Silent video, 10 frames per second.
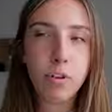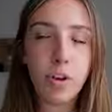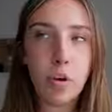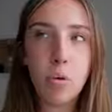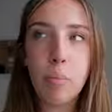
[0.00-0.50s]
for
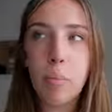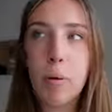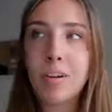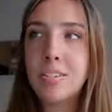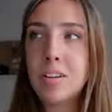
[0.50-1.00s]
you, but
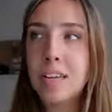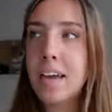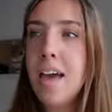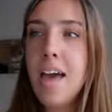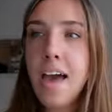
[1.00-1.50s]
personally,
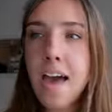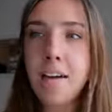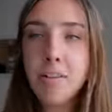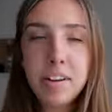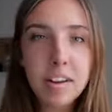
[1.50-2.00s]

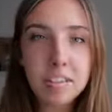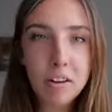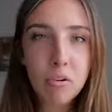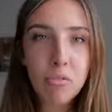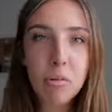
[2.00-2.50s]
every day is
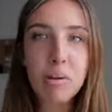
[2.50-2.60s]
different for